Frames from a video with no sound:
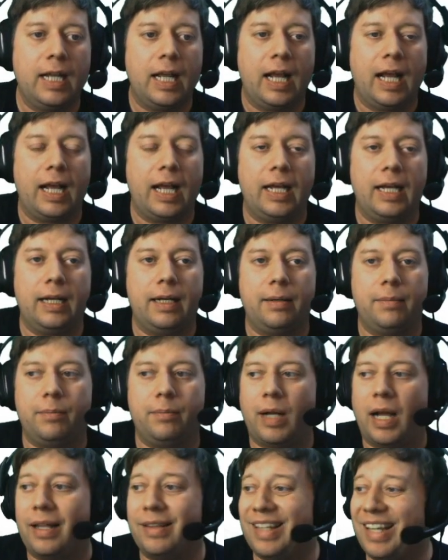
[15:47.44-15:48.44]

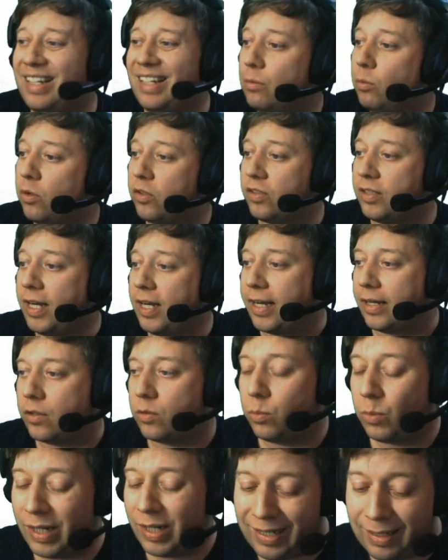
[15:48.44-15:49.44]
And then what's
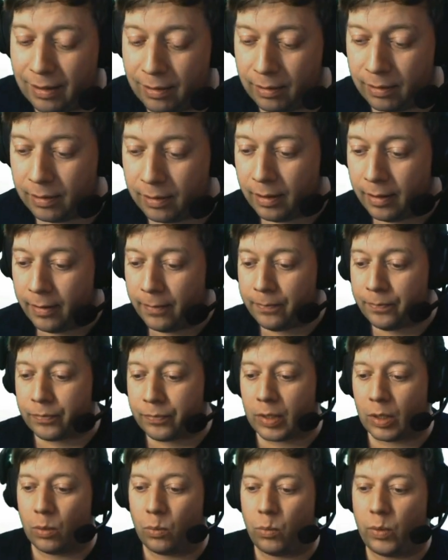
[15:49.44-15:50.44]
next? Well,
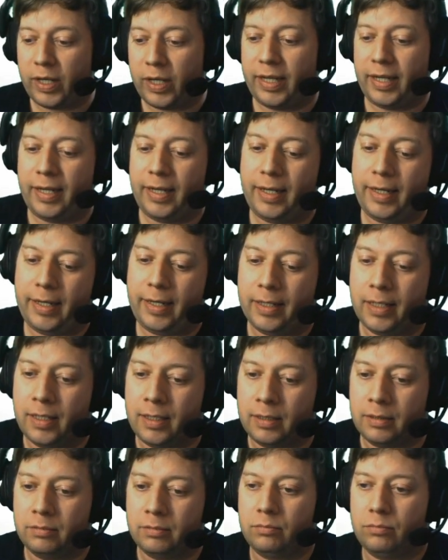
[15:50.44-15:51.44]
we
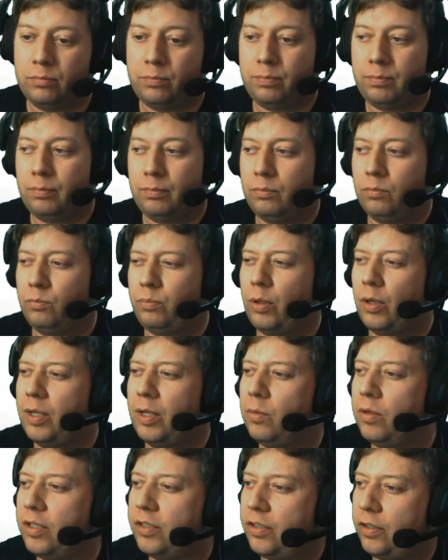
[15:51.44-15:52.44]
probably
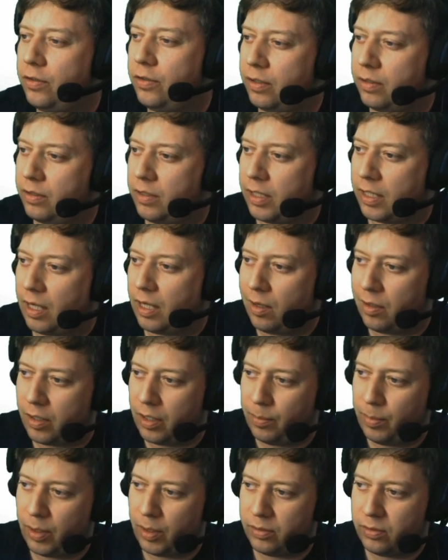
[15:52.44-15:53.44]
want to do the
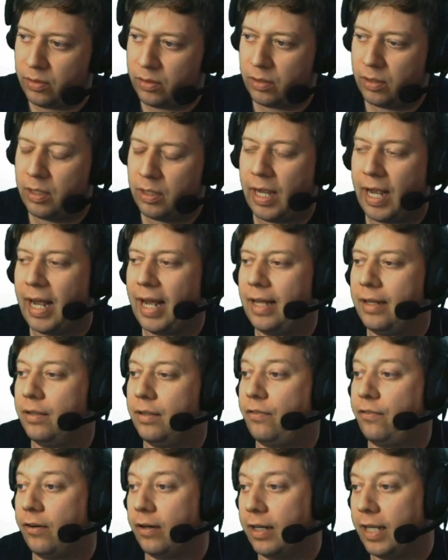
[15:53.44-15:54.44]
cargo pods and
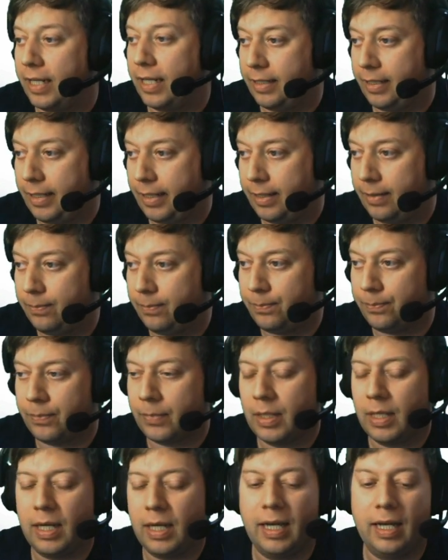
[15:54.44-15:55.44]
the front landing gear
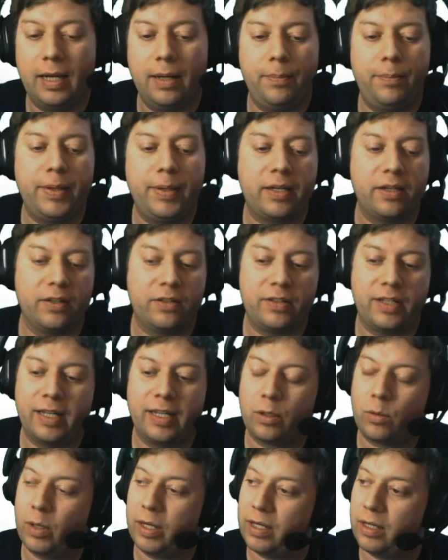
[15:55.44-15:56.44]
because
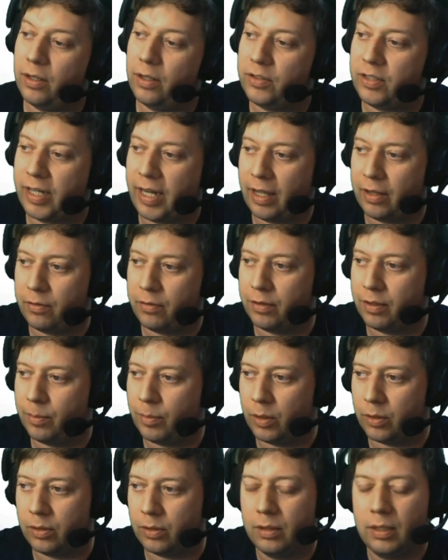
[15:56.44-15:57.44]
they're quite close together on the
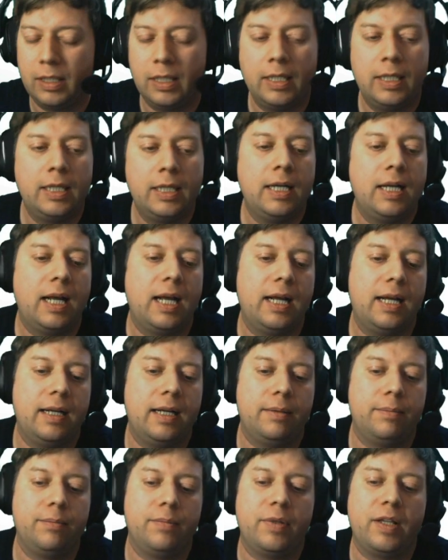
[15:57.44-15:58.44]
model.
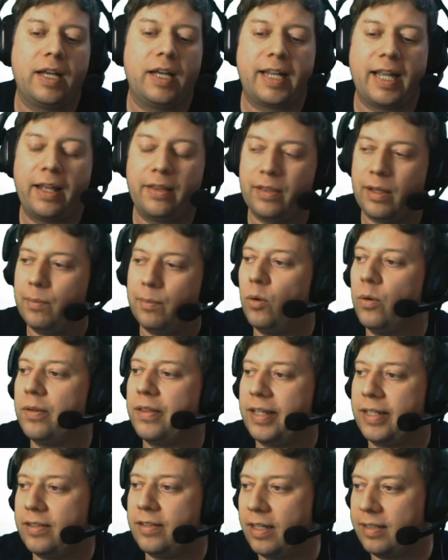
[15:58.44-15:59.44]
Again, there are more
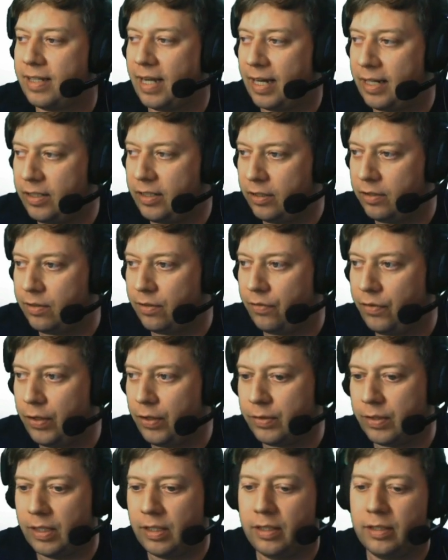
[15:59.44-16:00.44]
things that attach into the
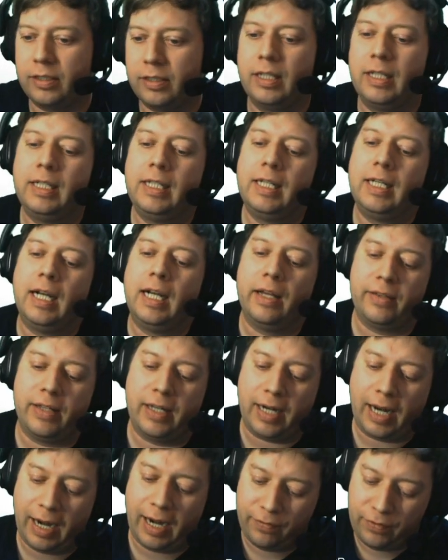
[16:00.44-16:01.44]
fuselage, and
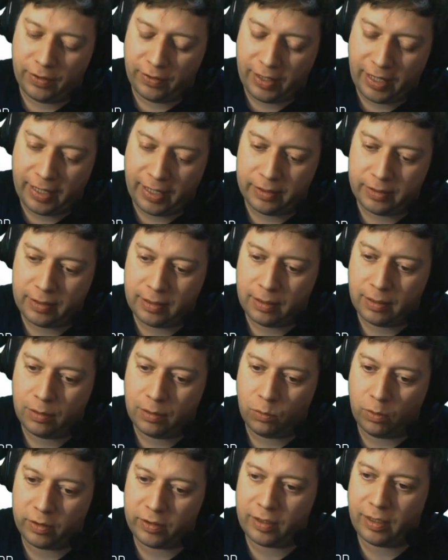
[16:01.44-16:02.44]
then after that,
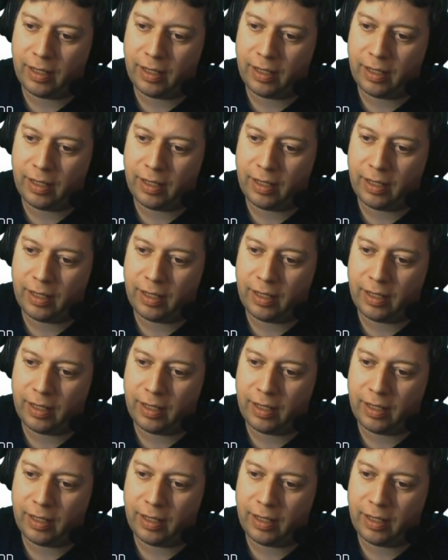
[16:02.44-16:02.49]
what's